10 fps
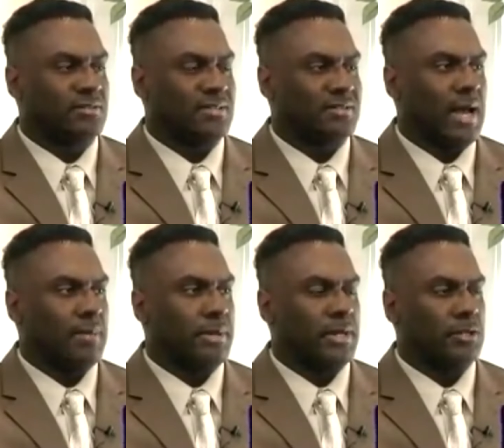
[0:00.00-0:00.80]
that's
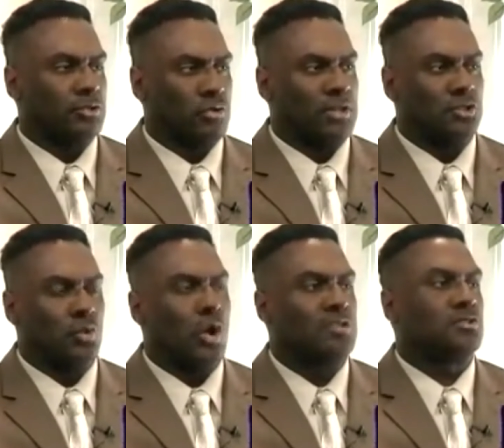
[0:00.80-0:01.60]
not being addressed.
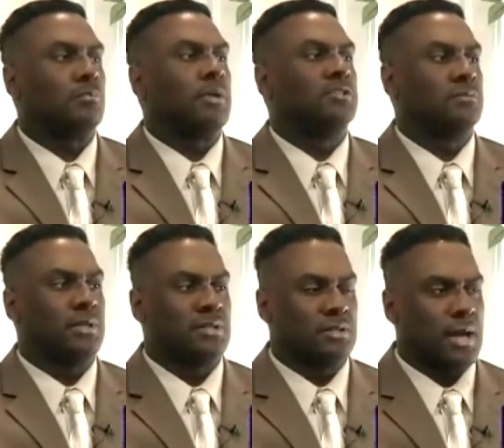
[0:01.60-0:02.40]
You also mentioned
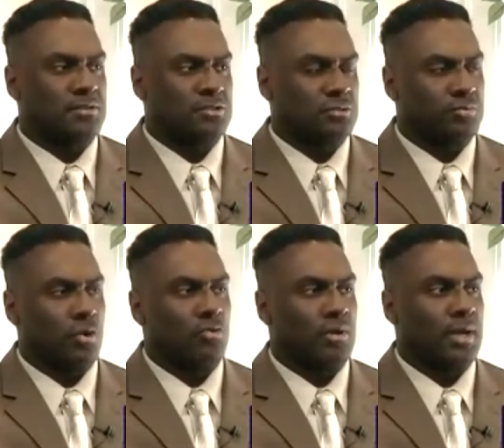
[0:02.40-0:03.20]
many times in this
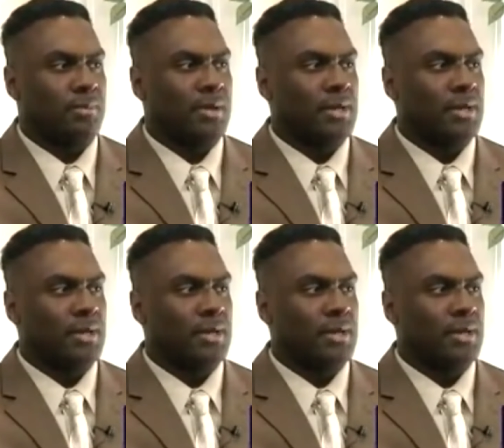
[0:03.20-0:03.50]
program